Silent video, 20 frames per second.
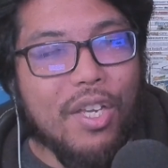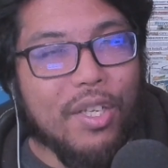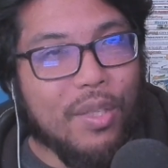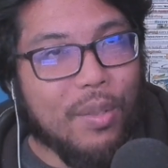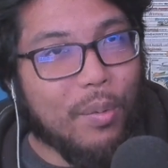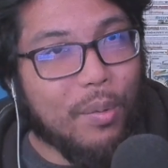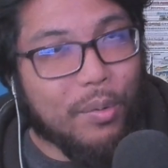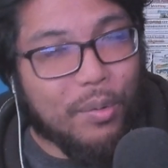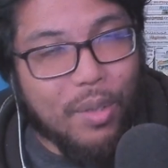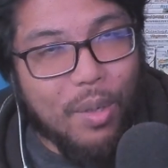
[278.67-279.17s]

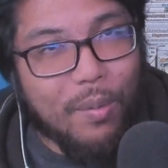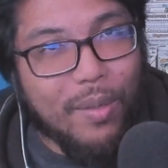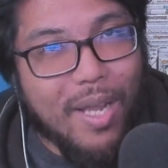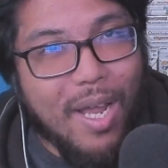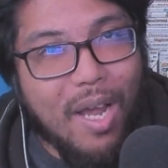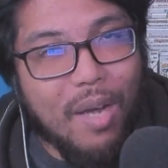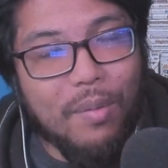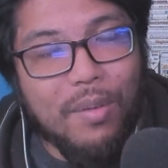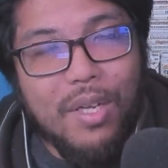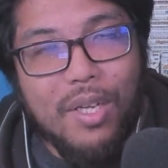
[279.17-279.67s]
You throw it
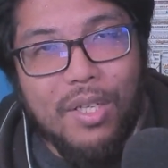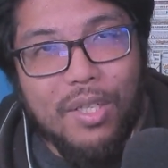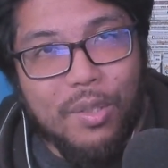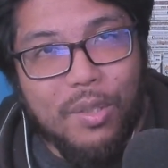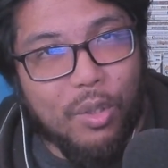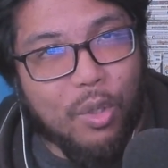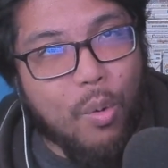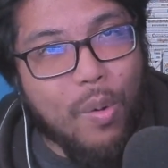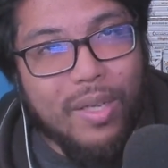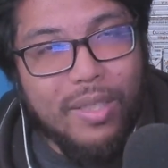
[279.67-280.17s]
out,
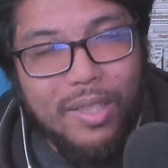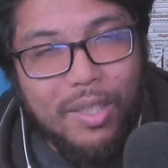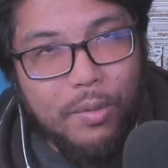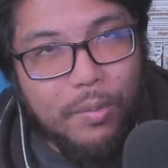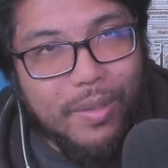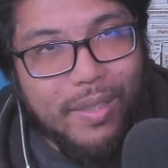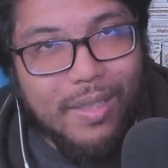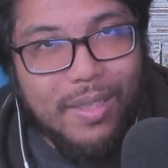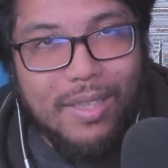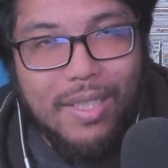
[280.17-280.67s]
you quickly
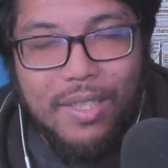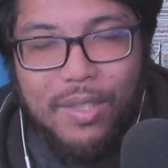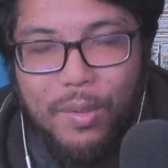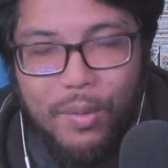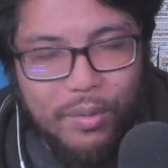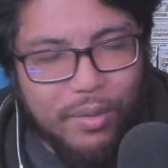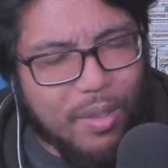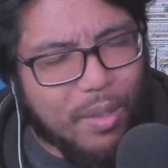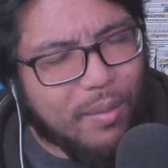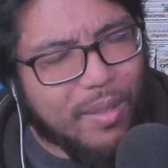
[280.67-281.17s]
reel it in, you
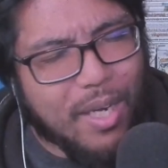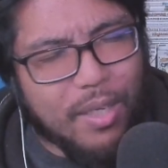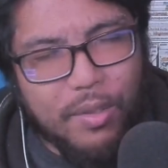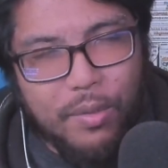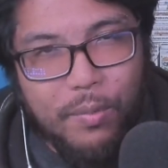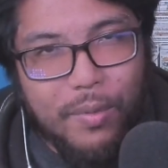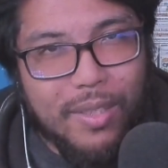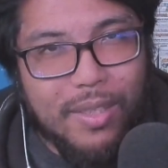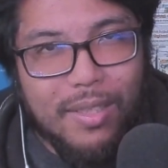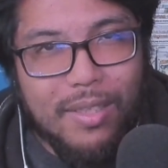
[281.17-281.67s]
throw it out,
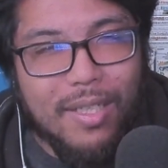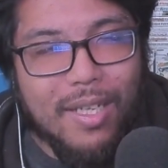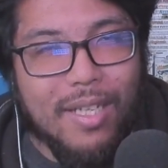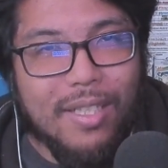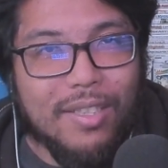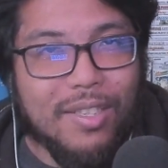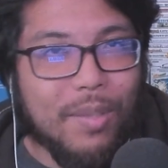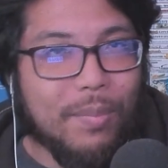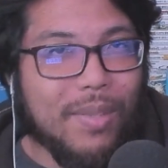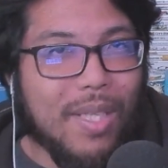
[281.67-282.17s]
you reel it in,
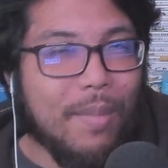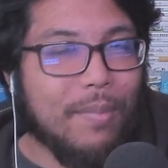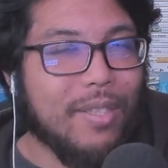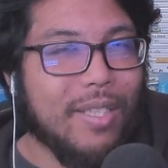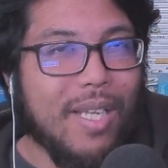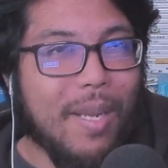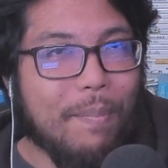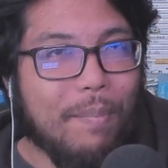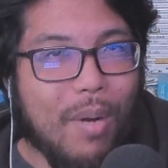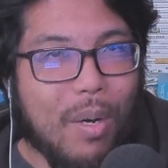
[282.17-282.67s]
and sometimes you
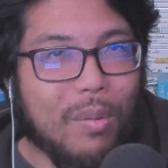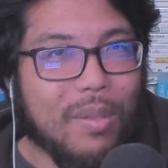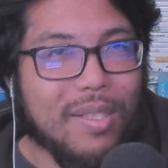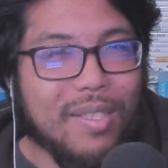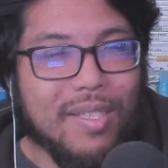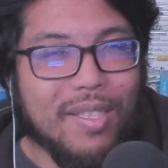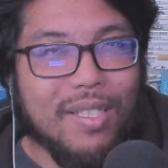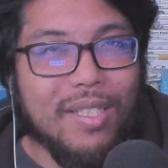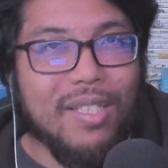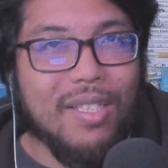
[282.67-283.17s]
get
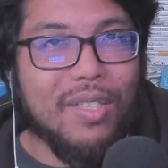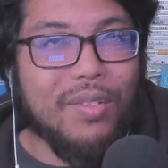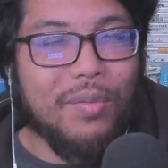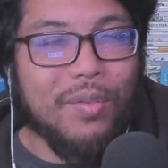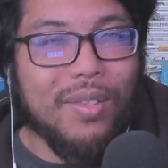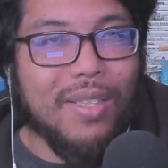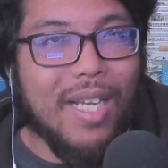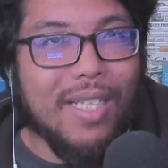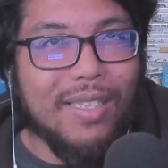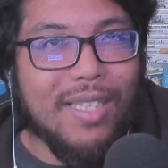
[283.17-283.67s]
bonuses
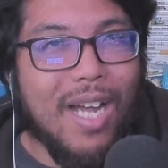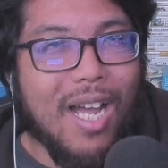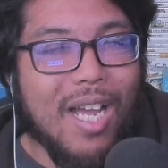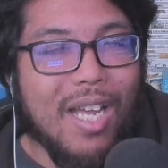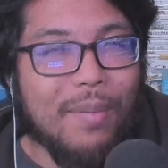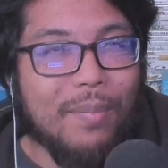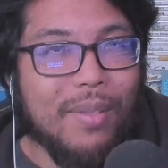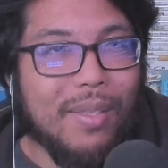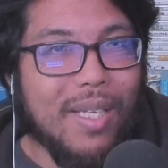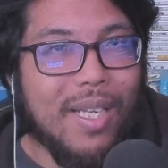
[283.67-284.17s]
for like
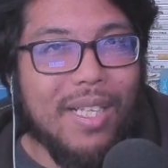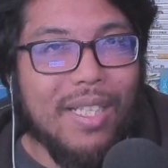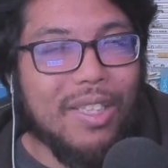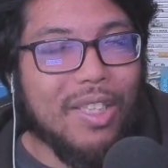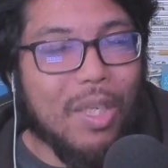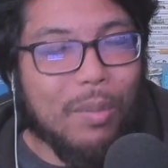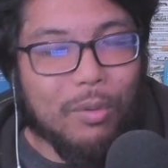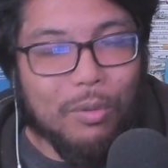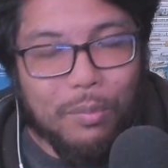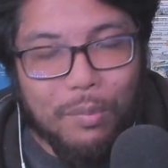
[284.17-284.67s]
time and getting
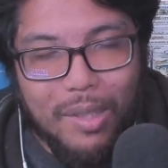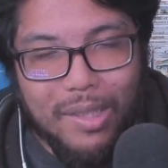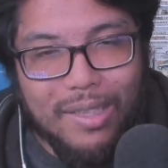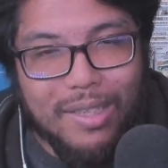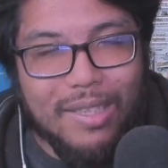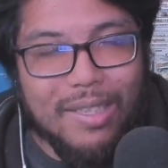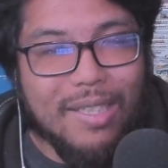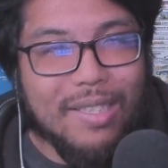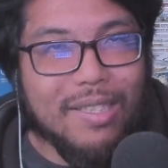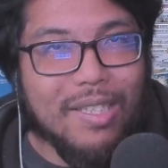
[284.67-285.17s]
double
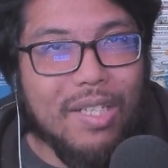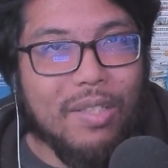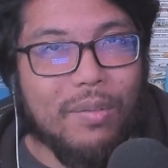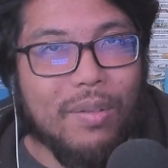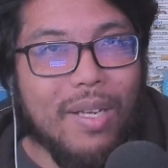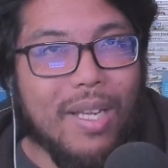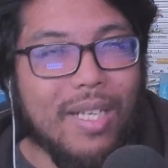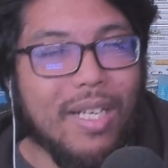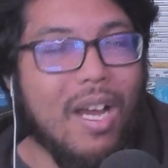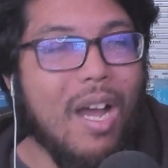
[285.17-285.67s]
money, et
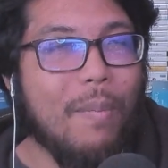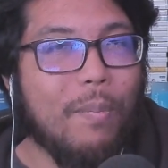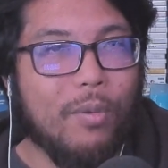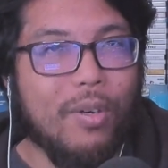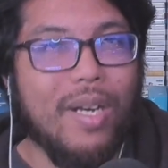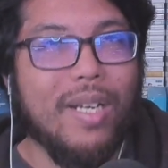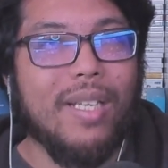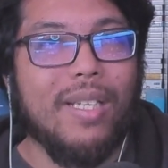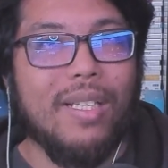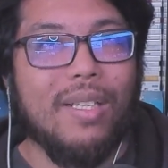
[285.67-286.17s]
cetera. And
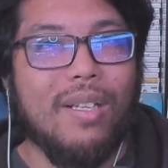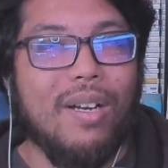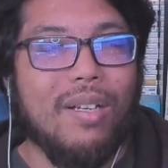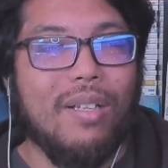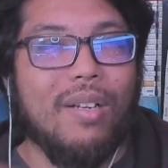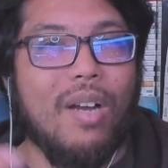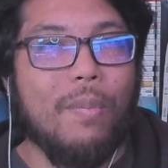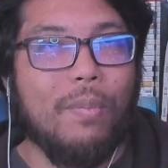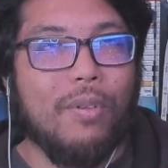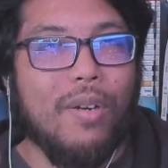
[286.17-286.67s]
upgrading it,
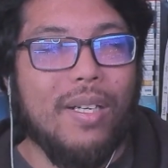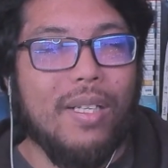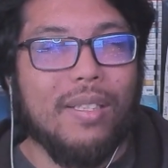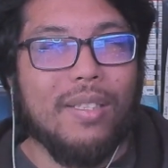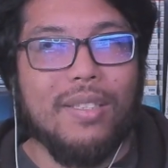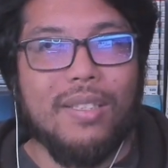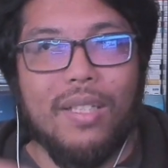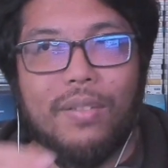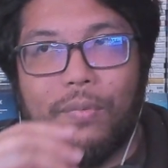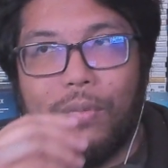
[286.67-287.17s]
upgrading
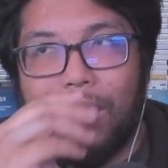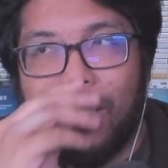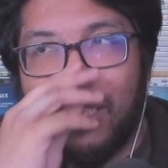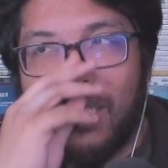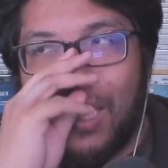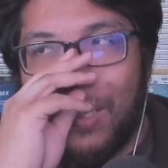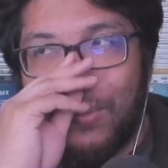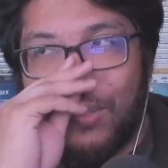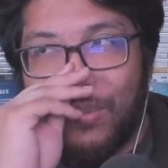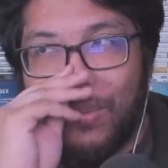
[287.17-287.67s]
the stuff really
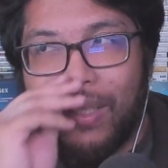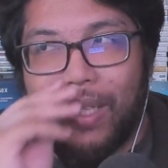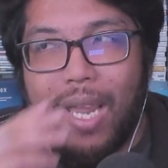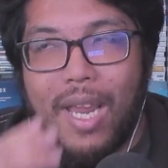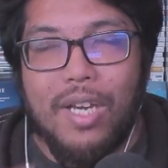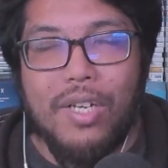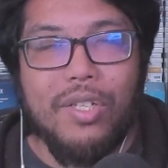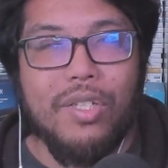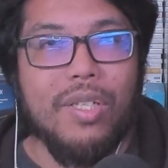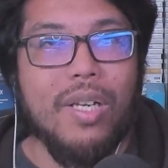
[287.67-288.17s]
keeps you
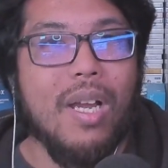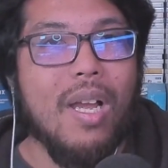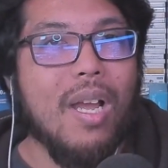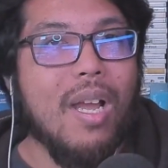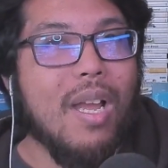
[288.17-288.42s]
engaged.